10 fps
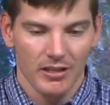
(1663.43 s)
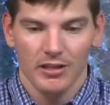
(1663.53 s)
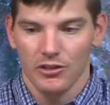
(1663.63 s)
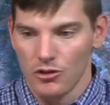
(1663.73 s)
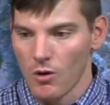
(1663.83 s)

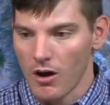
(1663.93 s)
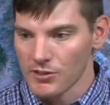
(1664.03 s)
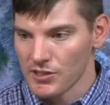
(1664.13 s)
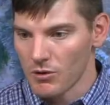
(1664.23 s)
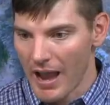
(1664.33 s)
You
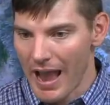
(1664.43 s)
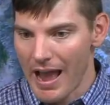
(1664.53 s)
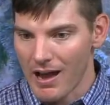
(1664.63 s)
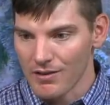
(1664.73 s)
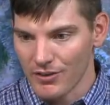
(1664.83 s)
also
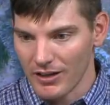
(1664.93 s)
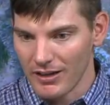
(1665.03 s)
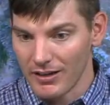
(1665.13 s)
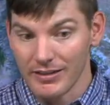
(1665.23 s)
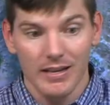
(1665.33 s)

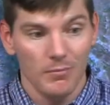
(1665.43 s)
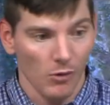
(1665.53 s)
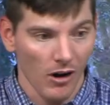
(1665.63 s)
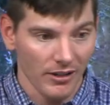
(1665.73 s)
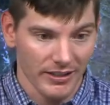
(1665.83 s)
have
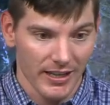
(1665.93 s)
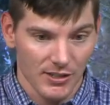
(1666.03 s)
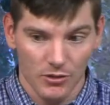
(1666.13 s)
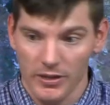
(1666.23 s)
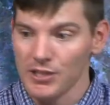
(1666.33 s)
Nimrod, and guess
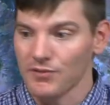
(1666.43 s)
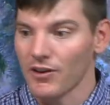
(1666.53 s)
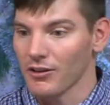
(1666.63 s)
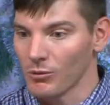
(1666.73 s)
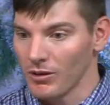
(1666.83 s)
who his
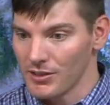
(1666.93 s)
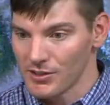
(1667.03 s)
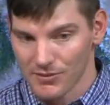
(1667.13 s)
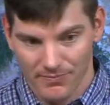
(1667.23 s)
father was?